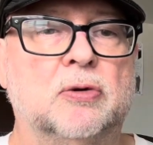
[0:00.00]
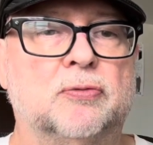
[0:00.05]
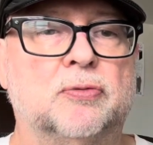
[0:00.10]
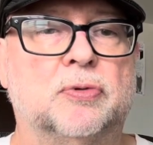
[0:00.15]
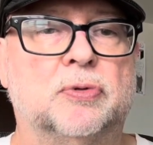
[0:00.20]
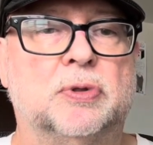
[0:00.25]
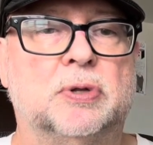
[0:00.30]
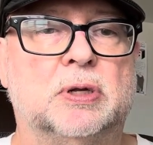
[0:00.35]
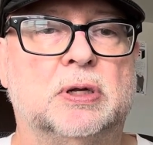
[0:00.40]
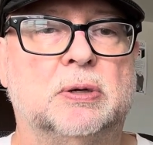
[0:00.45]

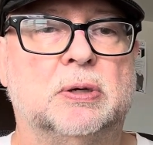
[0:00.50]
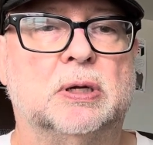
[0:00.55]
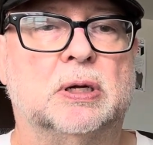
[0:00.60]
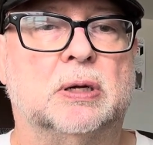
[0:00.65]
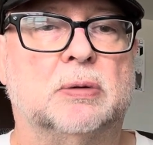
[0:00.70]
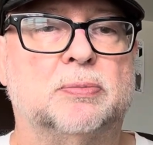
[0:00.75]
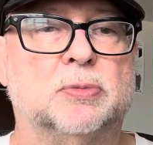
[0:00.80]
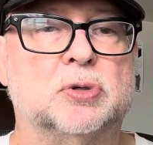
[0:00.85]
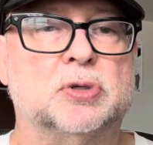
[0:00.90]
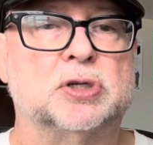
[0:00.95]

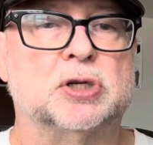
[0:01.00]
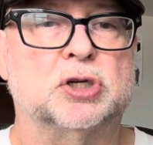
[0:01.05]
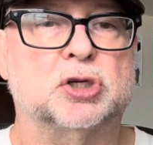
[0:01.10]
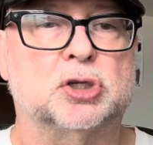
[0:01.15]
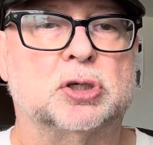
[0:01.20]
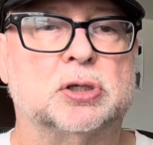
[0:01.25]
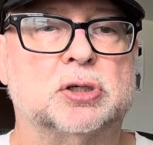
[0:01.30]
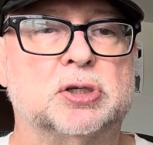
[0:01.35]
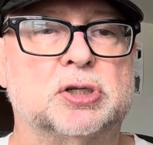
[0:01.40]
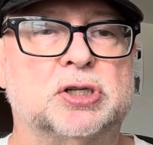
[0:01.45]
the
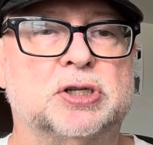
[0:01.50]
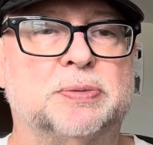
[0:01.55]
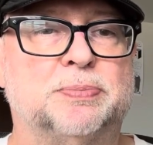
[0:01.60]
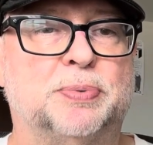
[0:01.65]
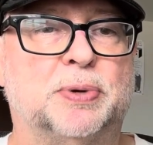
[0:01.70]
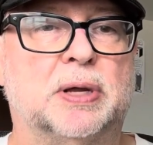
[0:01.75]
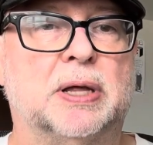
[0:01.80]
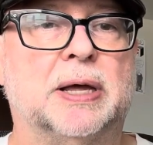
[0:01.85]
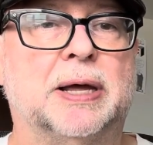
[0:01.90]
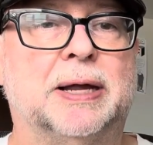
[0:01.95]
musicians to
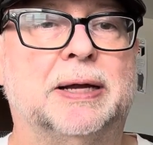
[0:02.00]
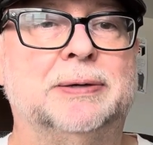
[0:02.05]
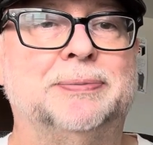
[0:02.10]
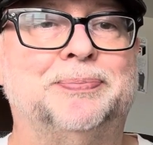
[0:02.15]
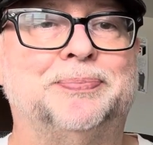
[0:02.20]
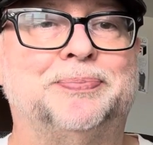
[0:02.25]
play.